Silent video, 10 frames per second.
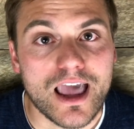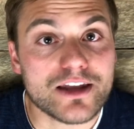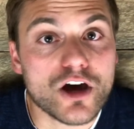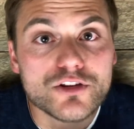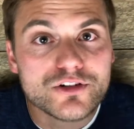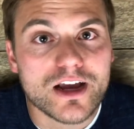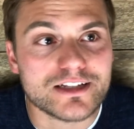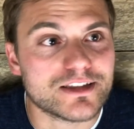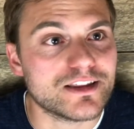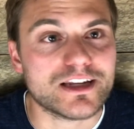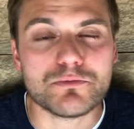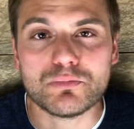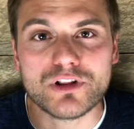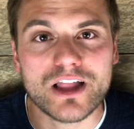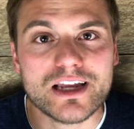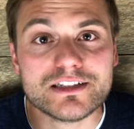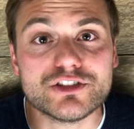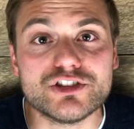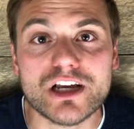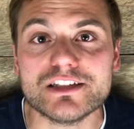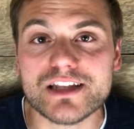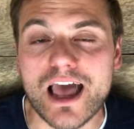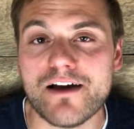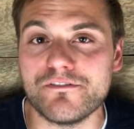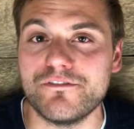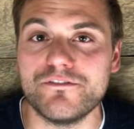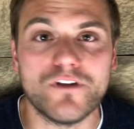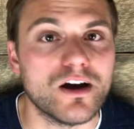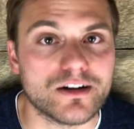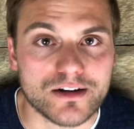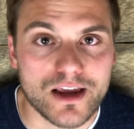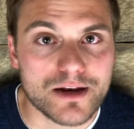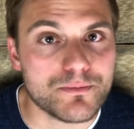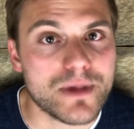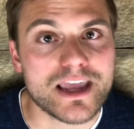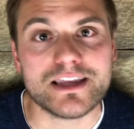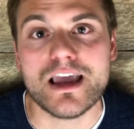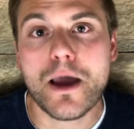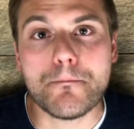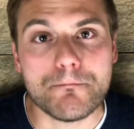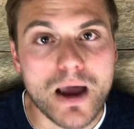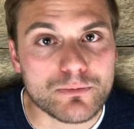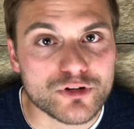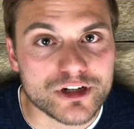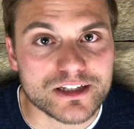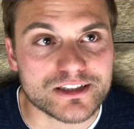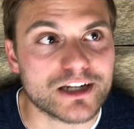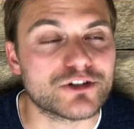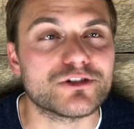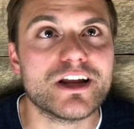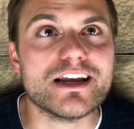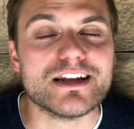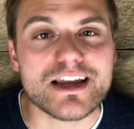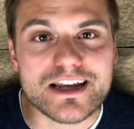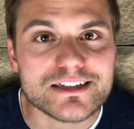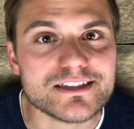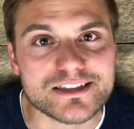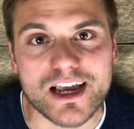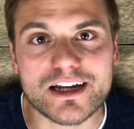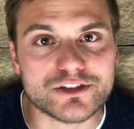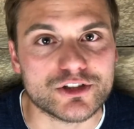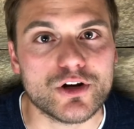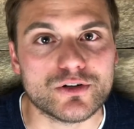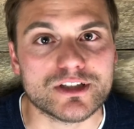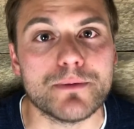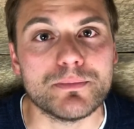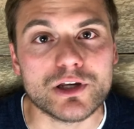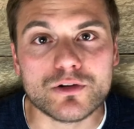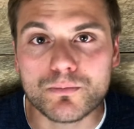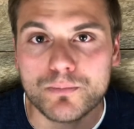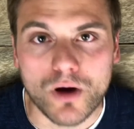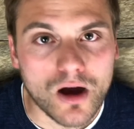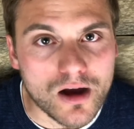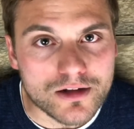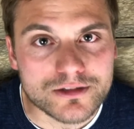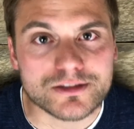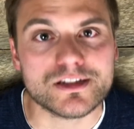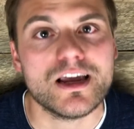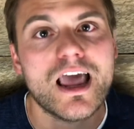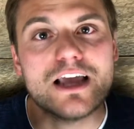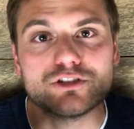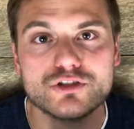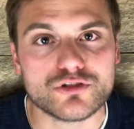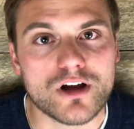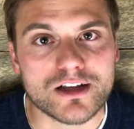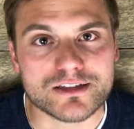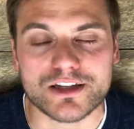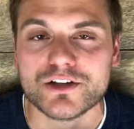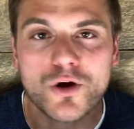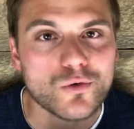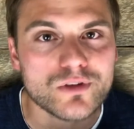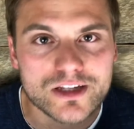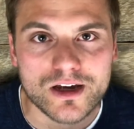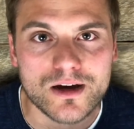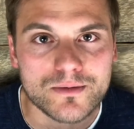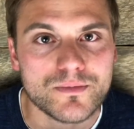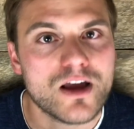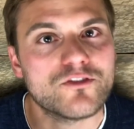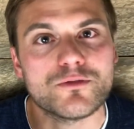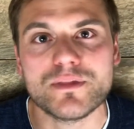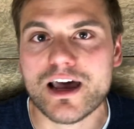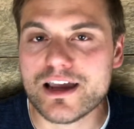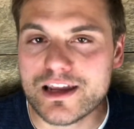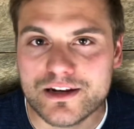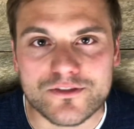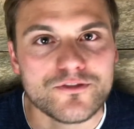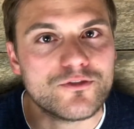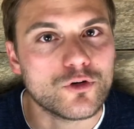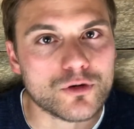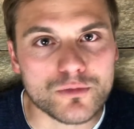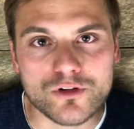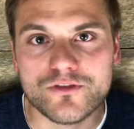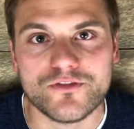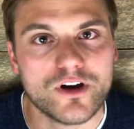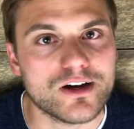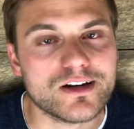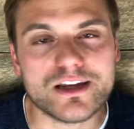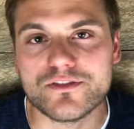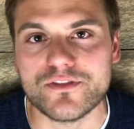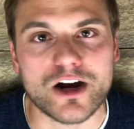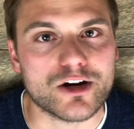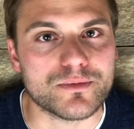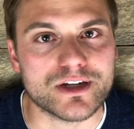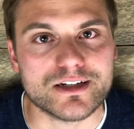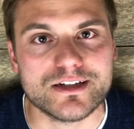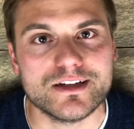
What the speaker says: And other nights that they can plan to just have fun and make memories and create inside jokes and build bonds and trust that can only come from that informal, fun environment.